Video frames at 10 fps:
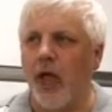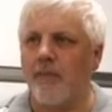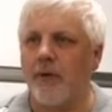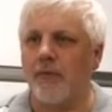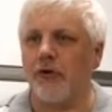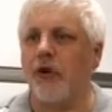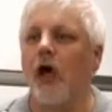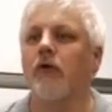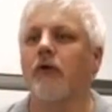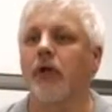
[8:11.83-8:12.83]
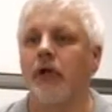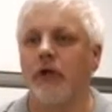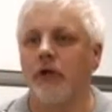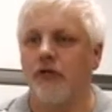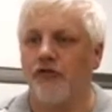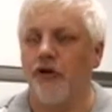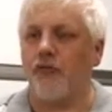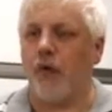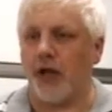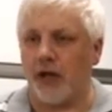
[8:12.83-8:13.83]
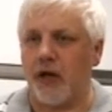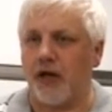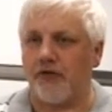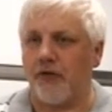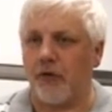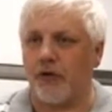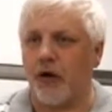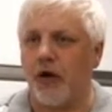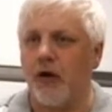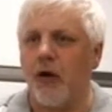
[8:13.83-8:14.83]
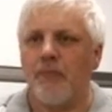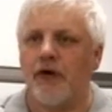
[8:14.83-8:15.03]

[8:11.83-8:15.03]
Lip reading: and people not only don't recognize that we're there,